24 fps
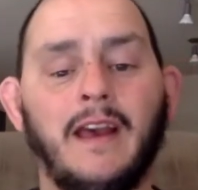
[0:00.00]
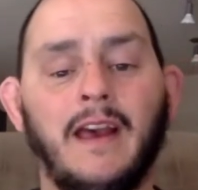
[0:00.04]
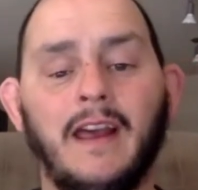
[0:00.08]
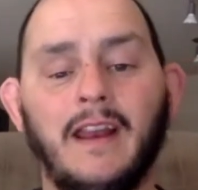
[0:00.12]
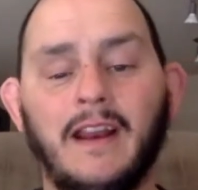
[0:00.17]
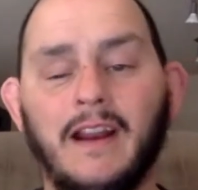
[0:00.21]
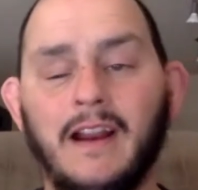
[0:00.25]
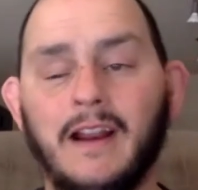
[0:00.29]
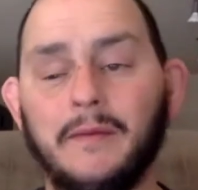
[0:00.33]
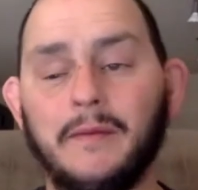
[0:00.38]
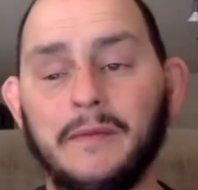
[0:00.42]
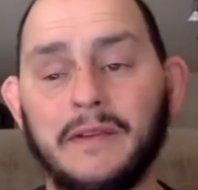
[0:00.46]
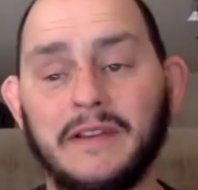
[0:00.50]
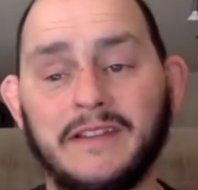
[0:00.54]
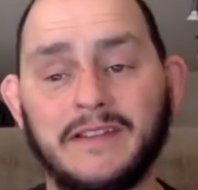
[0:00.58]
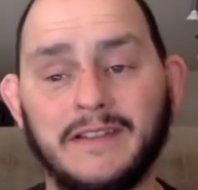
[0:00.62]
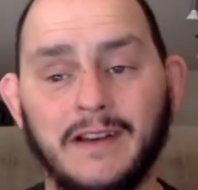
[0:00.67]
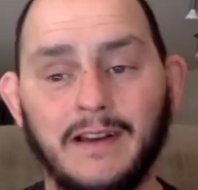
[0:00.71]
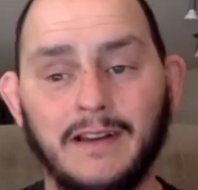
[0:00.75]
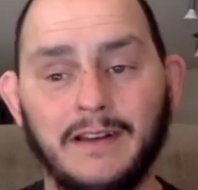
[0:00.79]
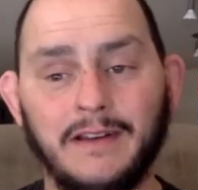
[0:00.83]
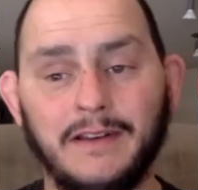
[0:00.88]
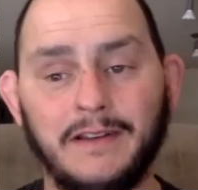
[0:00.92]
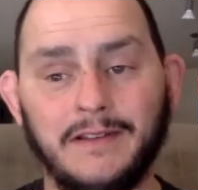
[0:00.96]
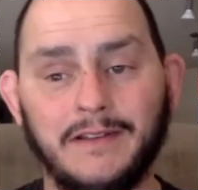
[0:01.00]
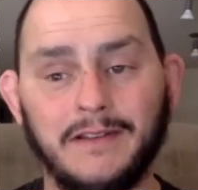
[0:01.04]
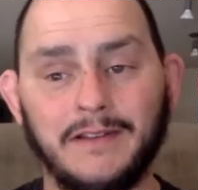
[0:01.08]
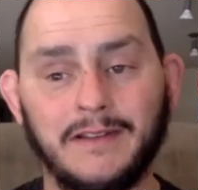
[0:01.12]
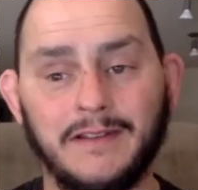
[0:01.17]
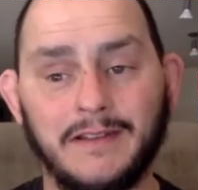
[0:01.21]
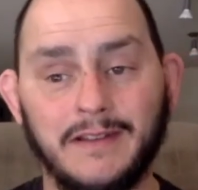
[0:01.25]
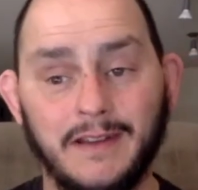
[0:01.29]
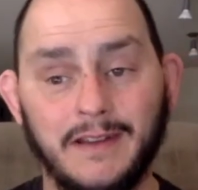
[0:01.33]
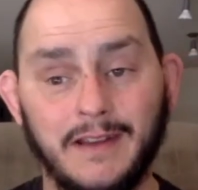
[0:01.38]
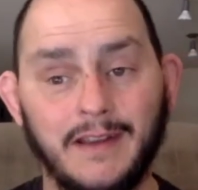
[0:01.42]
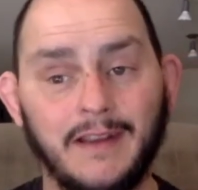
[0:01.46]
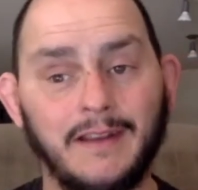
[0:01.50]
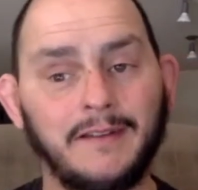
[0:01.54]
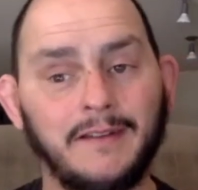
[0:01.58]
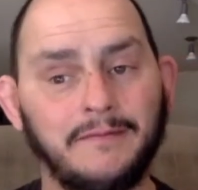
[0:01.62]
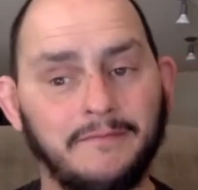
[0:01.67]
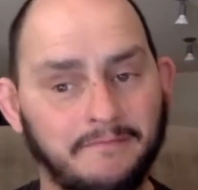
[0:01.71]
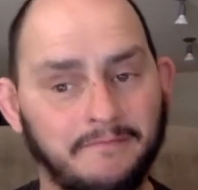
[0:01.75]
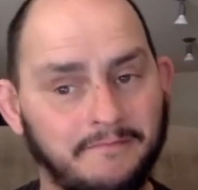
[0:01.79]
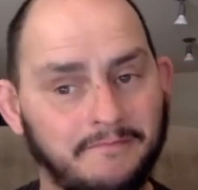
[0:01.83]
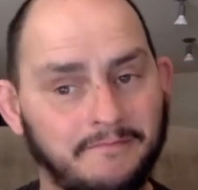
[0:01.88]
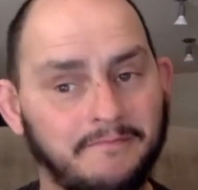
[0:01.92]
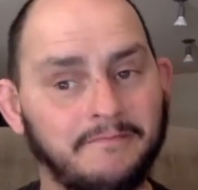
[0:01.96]
and I'm excited to say
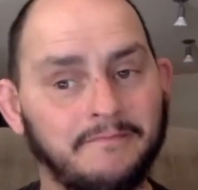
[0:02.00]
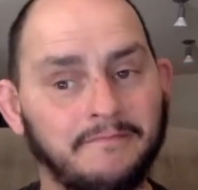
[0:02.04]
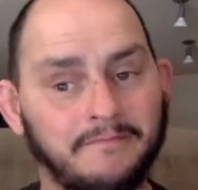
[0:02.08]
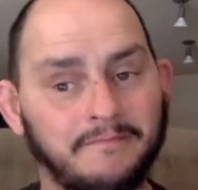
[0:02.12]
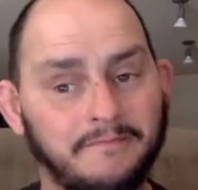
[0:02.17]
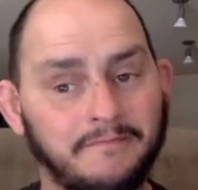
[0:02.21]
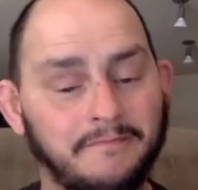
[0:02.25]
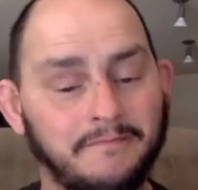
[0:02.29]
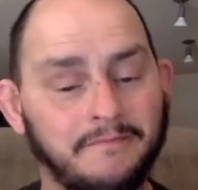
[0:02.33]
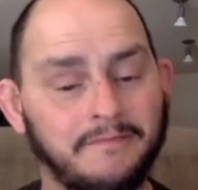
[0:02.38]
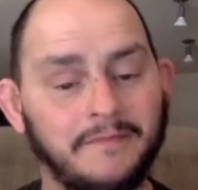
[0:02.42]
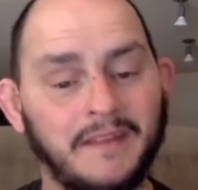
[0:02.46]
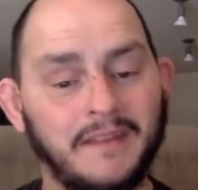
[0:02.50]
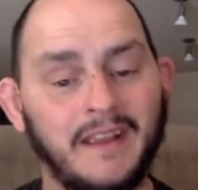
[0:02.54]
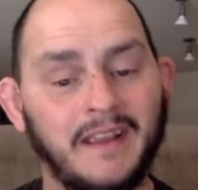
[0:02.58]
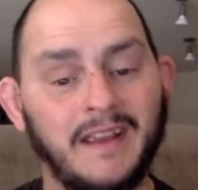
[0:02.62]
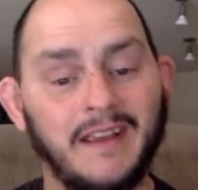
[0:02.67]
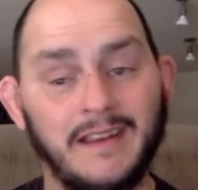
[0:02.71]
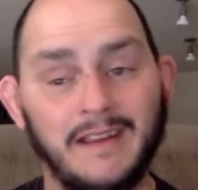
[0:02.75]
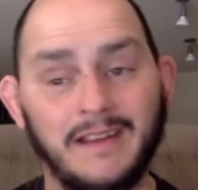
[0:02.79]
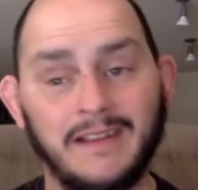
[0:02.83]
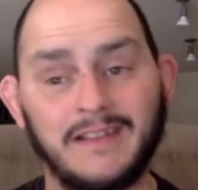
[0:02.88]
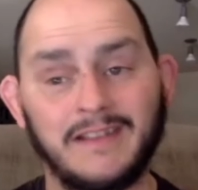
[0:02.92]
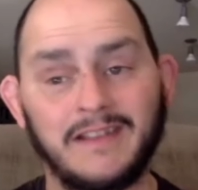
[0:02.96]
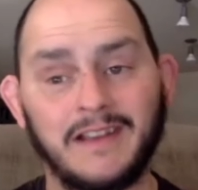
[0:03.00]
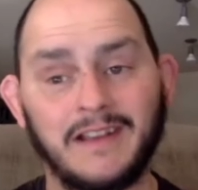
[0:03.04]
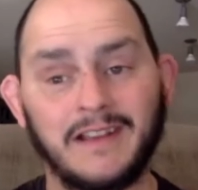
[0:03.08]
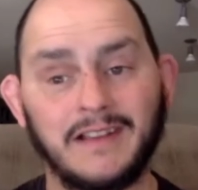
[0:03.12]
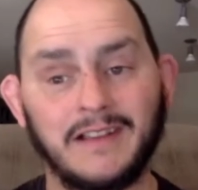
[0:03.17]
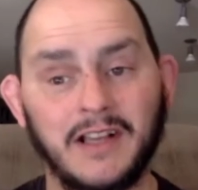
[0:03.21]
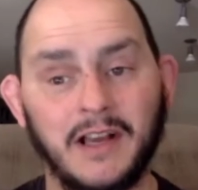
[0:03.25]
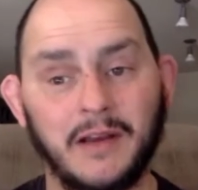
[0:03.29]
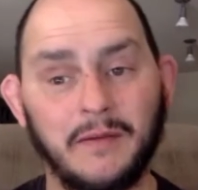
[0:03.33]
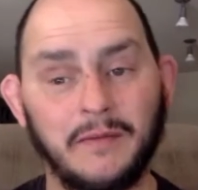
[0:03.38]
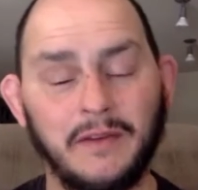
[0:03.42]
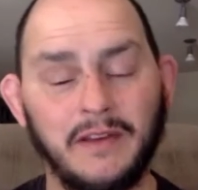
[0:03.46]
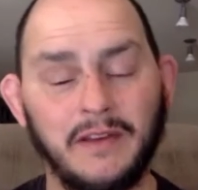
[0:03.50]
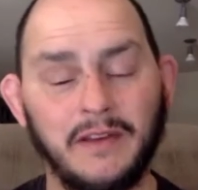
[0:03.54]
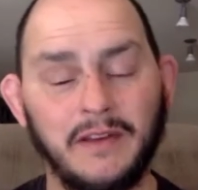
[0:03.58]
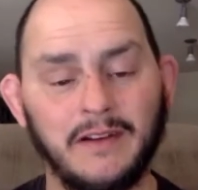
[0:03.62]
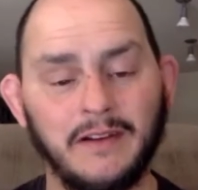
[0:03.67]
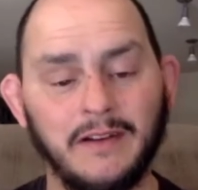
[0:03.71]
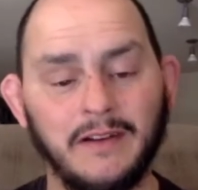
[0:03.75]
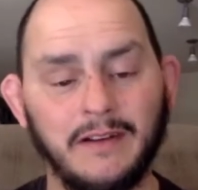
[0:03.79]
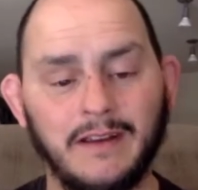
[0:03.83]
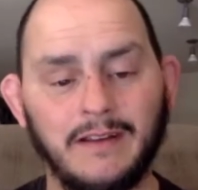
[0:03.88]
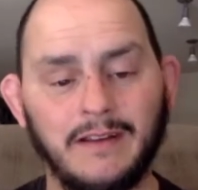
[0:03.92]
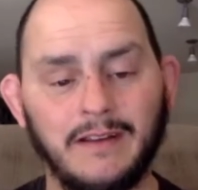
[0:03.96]
it's that time of year
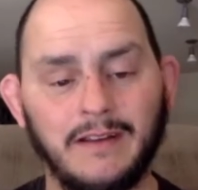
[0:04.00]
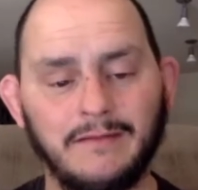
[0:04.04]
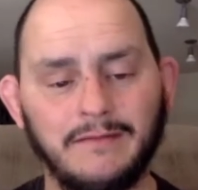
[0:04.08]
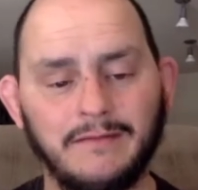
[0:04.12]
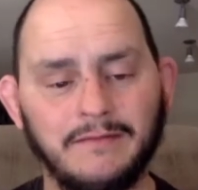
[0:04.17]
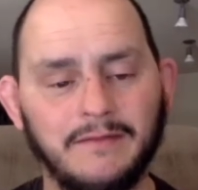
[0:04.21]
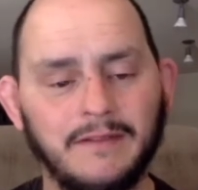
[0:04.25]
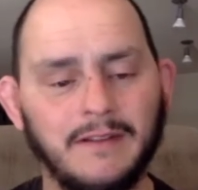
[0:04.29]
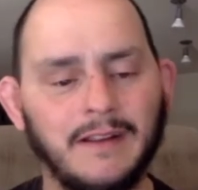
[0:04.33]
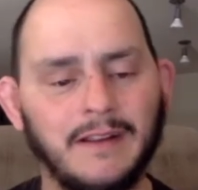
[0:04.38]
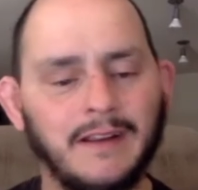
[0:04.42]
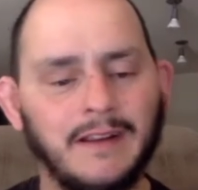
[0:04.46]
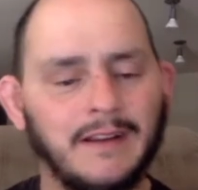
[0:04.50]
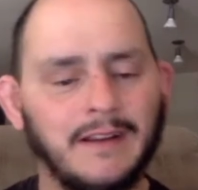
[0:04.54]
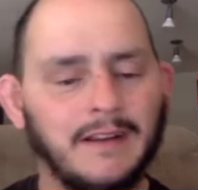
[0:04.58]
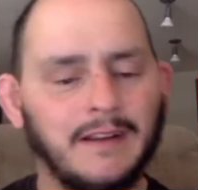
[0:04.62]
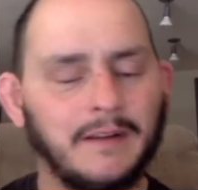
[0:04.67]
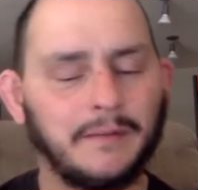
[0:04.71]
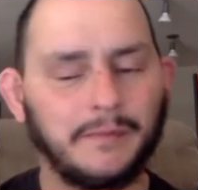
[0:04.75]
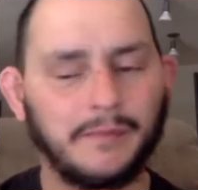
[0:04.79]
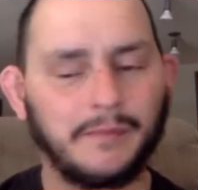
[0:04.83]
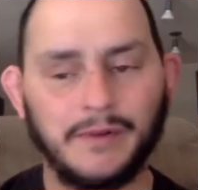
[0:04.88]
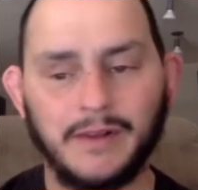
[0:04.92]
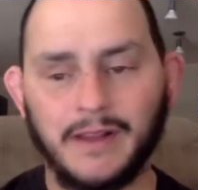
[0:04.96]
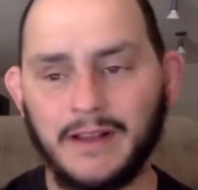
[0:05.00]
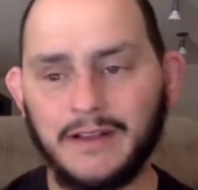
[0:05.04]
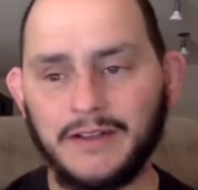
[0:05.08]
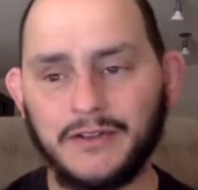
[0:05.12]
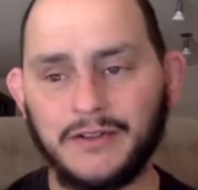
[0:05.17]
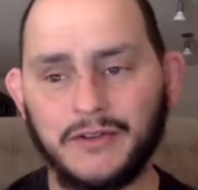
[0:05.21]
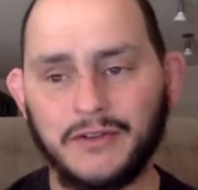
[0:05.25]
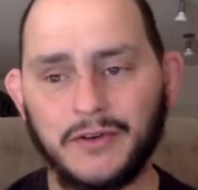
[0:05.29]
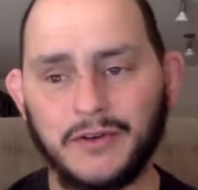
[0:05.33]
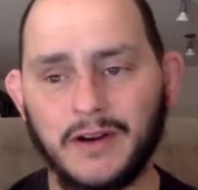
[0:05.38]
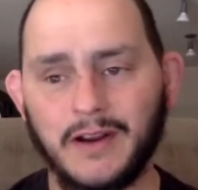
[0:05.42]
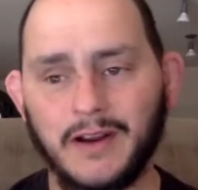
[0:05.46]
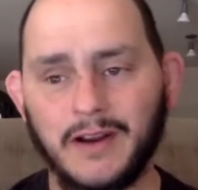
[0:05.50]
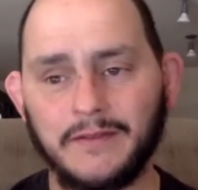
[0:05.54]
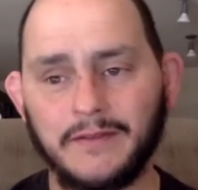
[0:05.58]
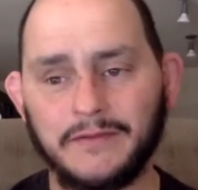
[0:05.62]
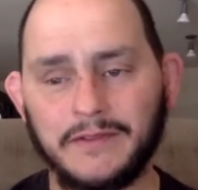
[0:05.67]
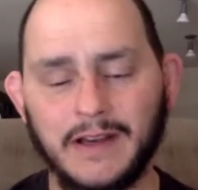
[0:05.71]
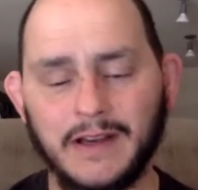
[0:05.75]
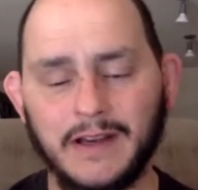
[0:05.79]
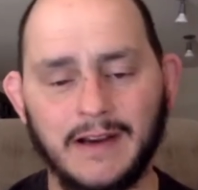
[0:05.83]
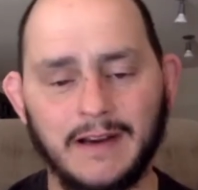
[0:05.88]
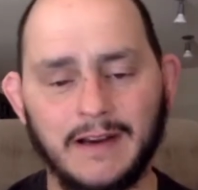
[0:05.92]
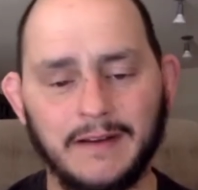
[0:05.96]
again, pledge drive
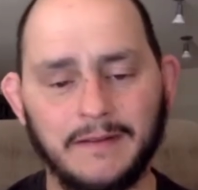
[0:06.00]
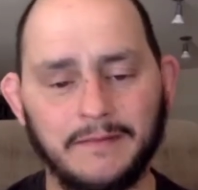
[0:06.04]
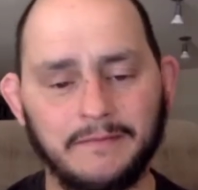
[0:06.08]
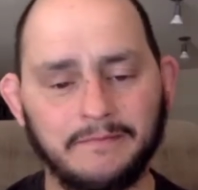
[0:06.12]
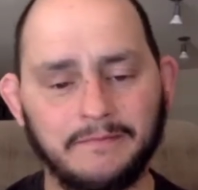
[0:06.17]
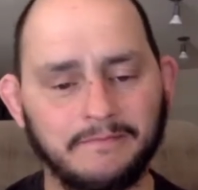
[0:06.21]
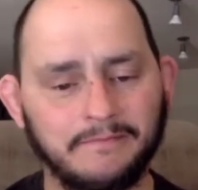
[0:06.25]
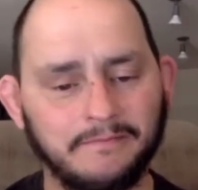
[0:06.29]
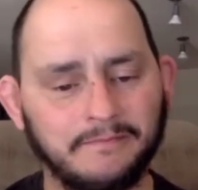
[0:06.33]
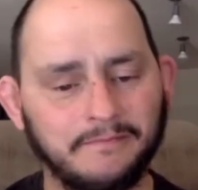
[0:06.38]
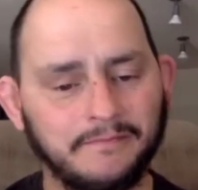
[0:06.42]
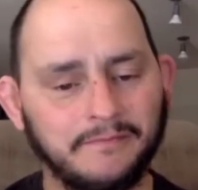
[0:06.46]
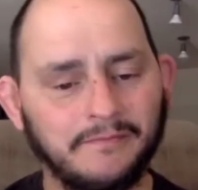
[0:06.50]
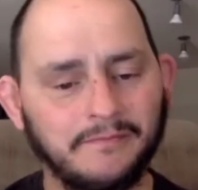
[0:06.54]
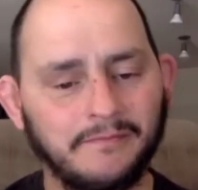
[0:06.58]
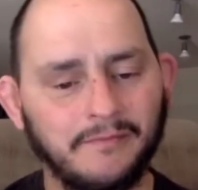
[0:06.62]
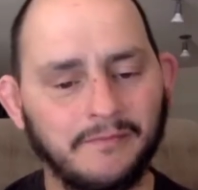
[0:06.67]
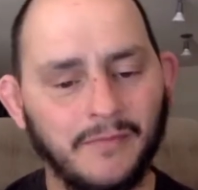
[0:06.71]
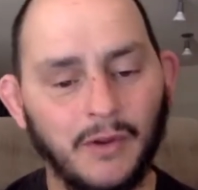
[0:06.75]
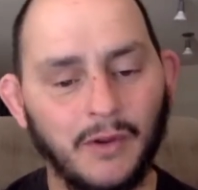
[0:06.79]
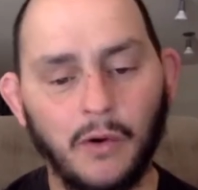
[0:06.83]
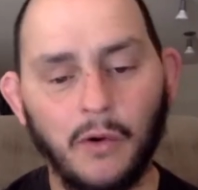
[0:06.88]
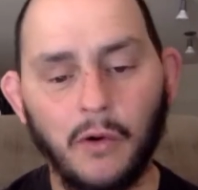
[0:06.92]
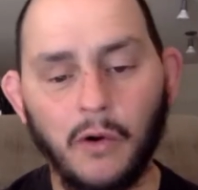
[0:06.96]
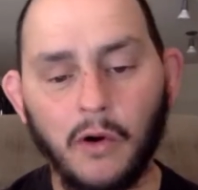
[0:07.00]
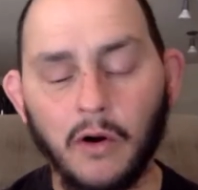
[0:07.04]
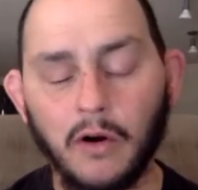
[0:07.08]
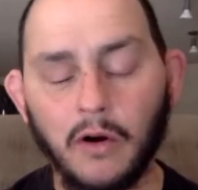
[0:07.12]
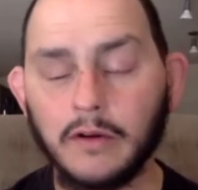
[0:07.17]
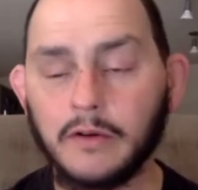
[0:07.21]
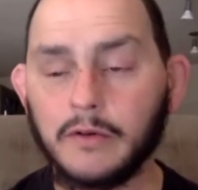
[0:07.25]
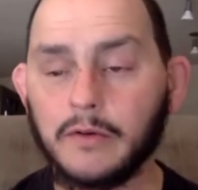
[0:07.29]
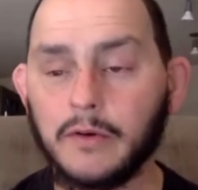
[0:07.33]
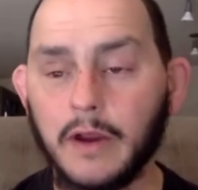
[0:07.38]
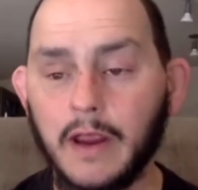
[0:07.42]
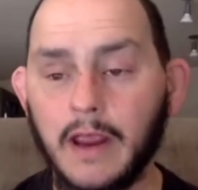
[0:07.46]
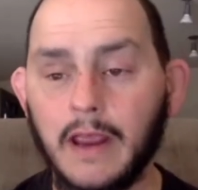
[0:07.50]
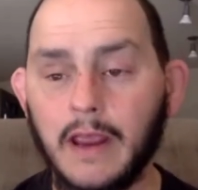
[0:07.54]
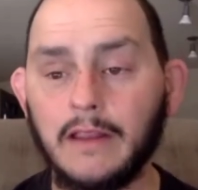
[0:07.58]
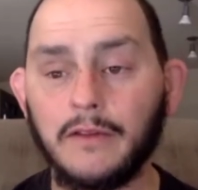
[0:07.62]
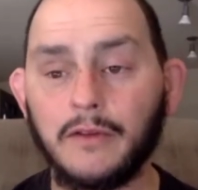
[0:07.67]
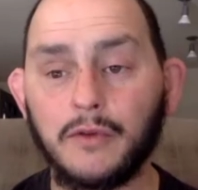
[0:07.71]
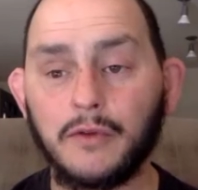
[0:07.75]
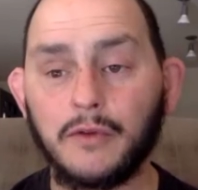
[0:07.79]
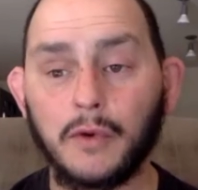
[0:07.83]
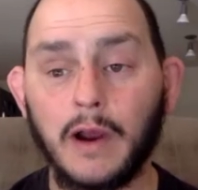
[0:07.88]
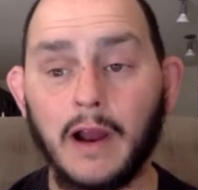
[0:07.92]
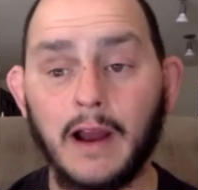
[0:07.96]
time, or create
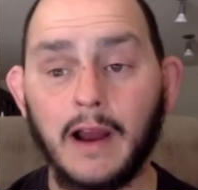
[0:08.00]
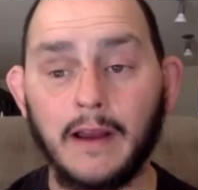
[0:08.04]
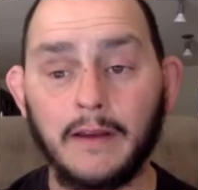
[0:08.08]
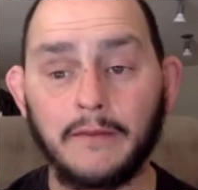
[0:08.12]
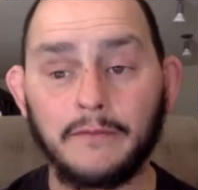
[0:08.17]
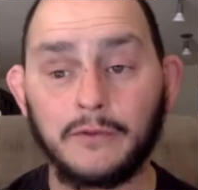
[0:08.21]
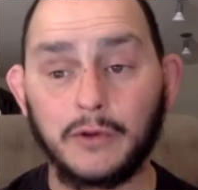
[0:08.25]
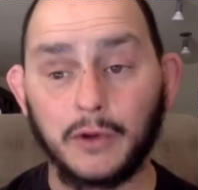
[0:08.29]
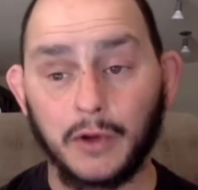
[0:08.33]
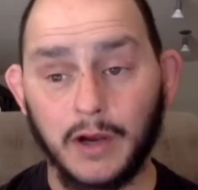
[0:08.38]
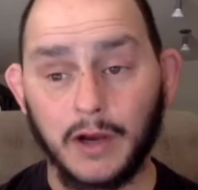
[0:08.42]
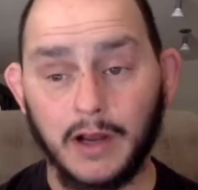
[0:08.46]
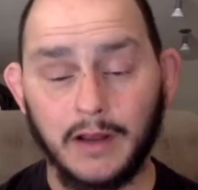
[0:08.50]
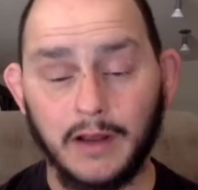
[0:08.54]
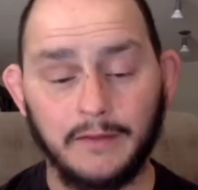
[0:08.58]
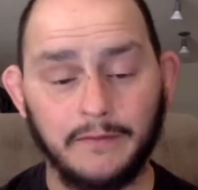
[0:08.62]
and thrive drive.